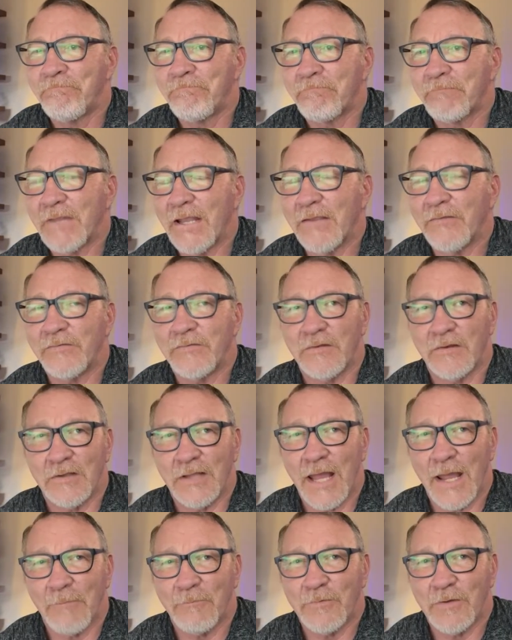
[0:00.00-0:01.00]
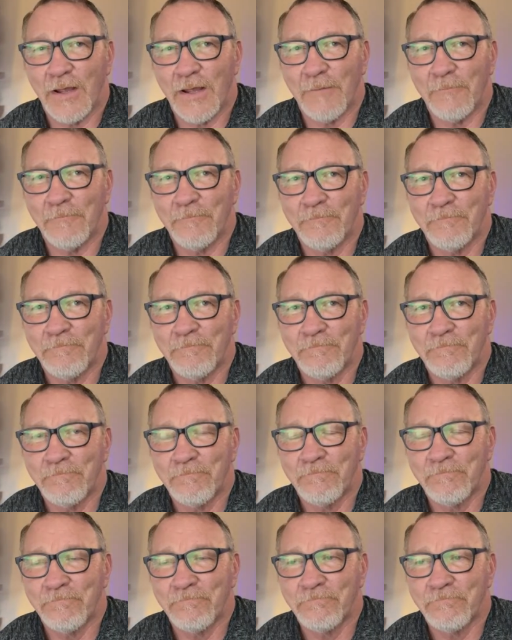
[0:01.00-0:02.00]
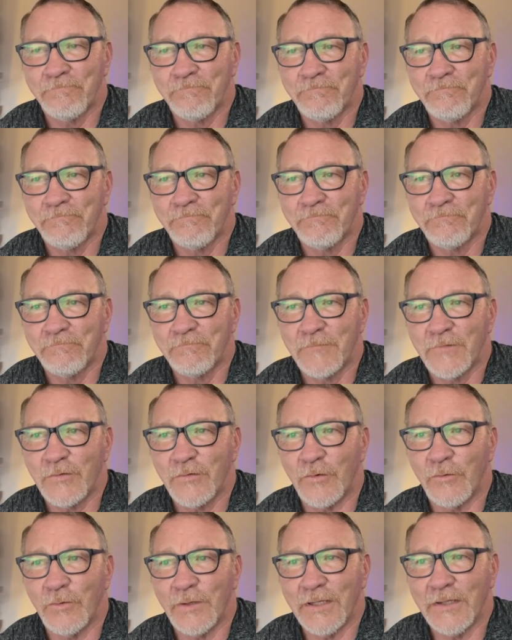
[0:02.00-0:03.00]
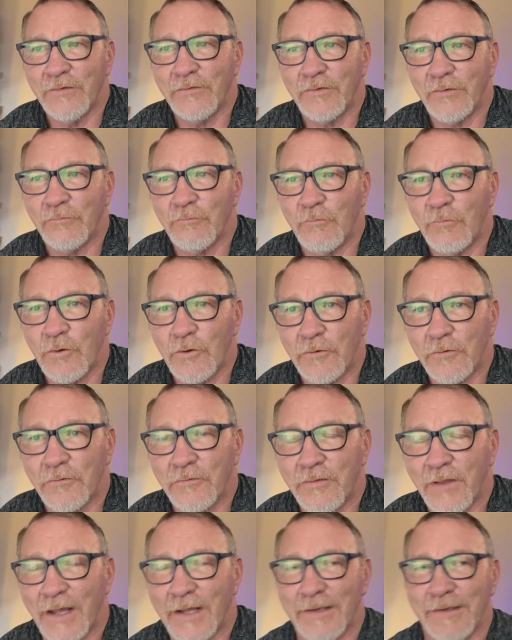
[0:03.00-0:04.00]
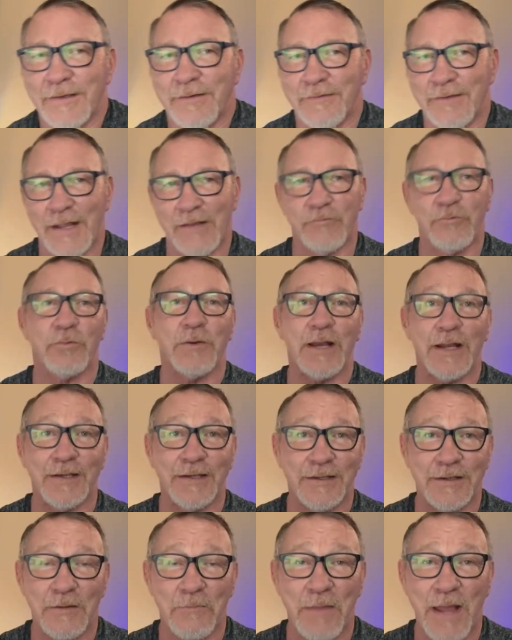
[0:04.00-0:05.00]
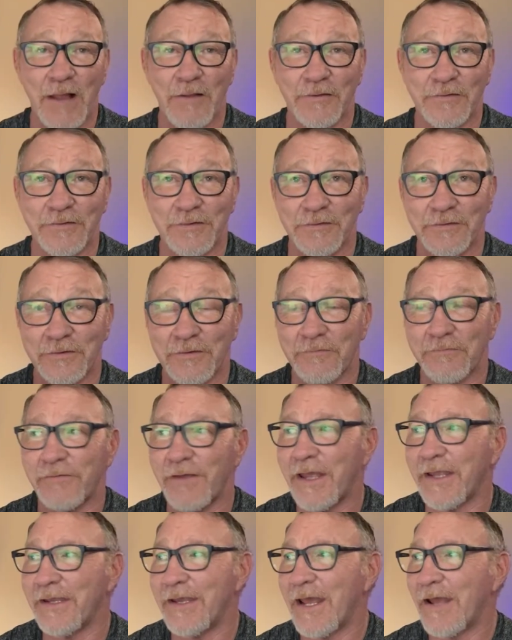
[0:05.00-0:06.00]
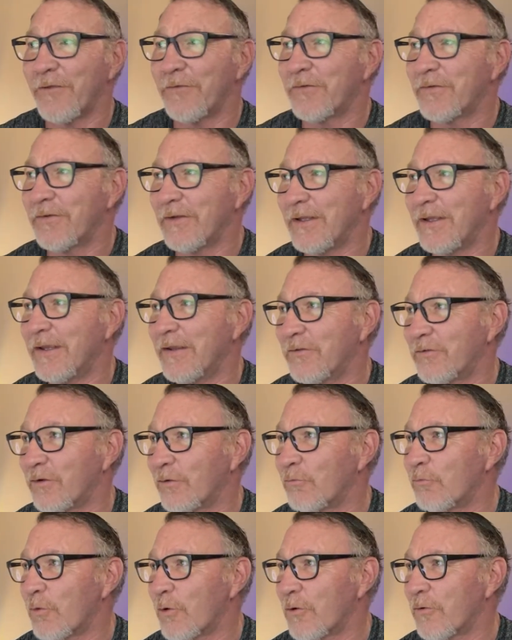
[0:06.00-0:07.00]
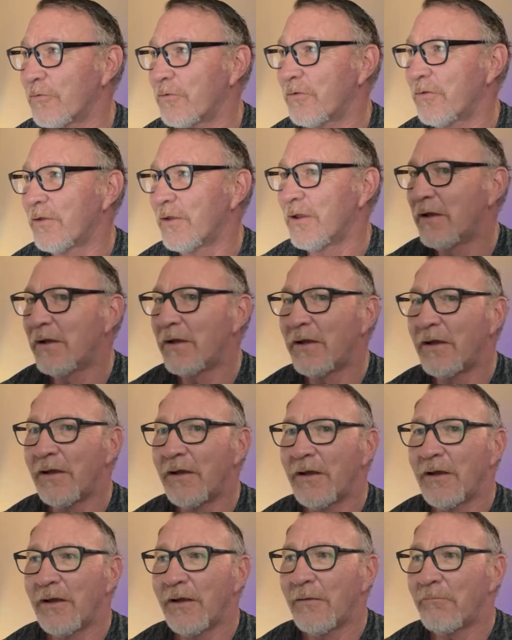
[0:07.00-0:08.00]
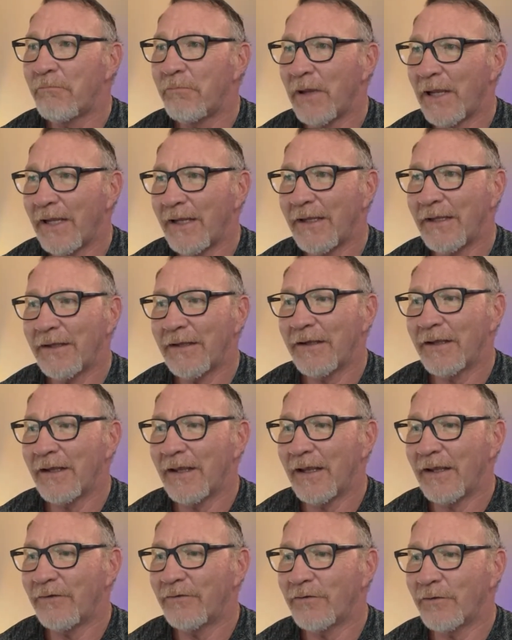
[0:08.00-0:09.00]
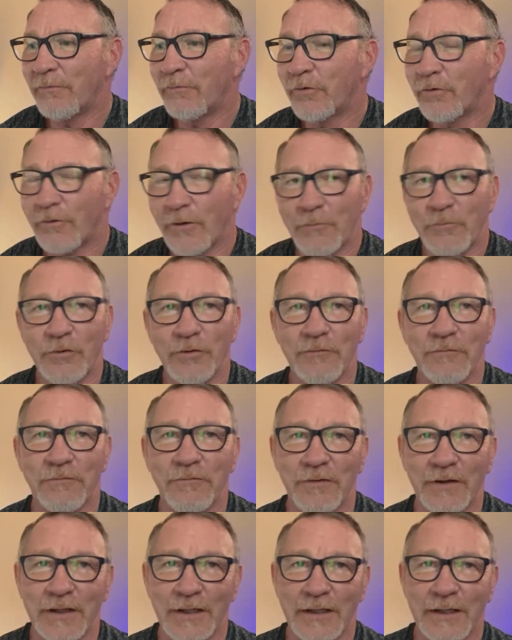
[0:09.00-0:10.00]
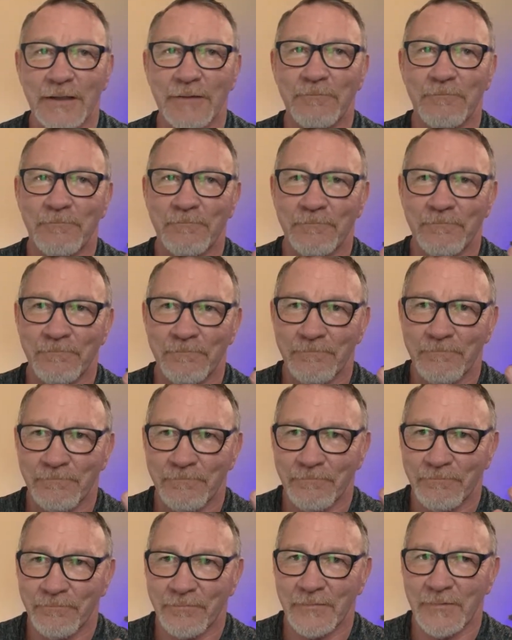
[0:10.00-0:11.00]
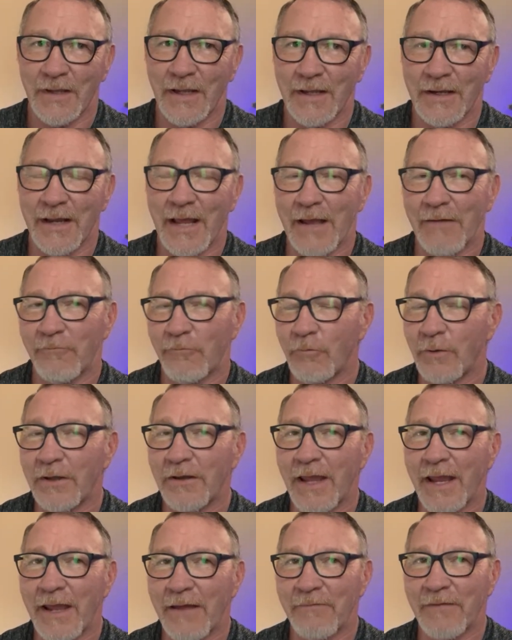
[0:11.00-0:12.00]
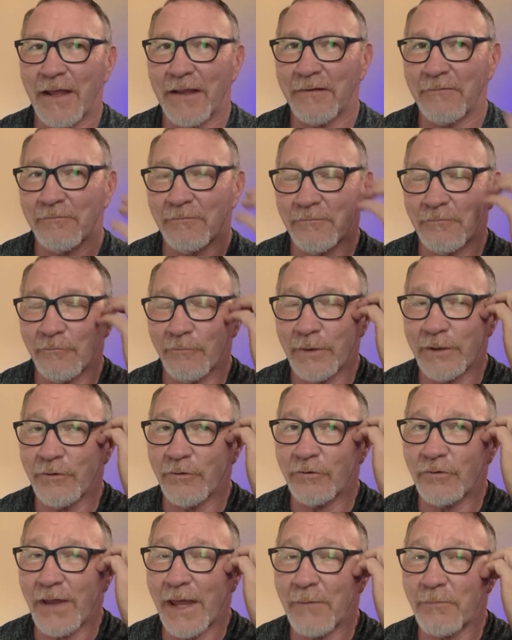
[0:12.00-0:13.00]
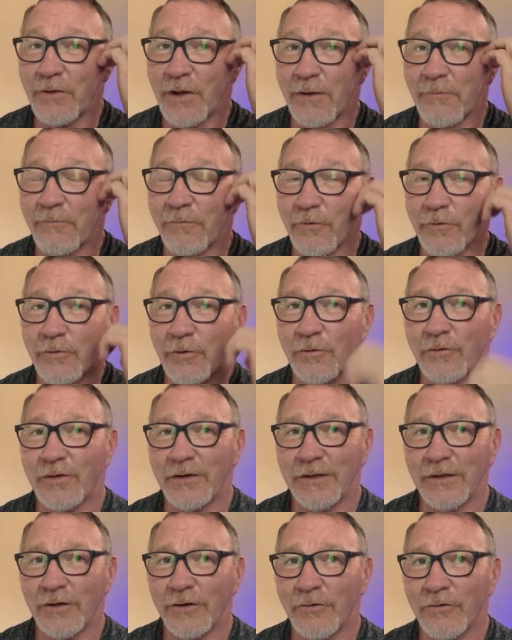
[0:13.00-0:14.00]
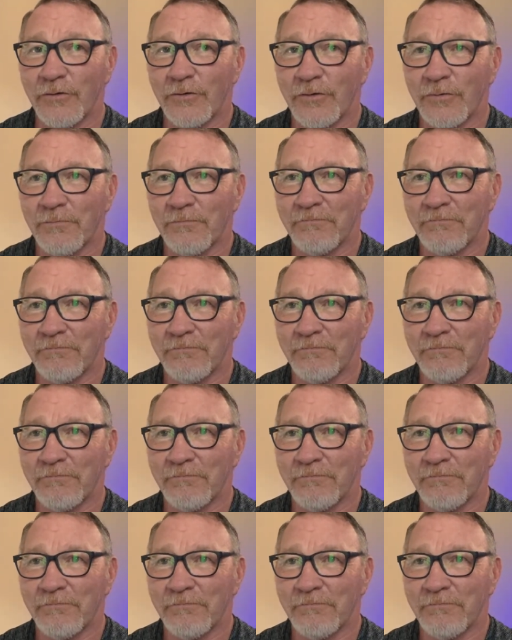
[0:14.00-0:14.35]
the laptop. So is it worth, that's what I need to balance, is to find out and see, is it worth paying a subscription fee and will I have that Windows laptop for 13 years?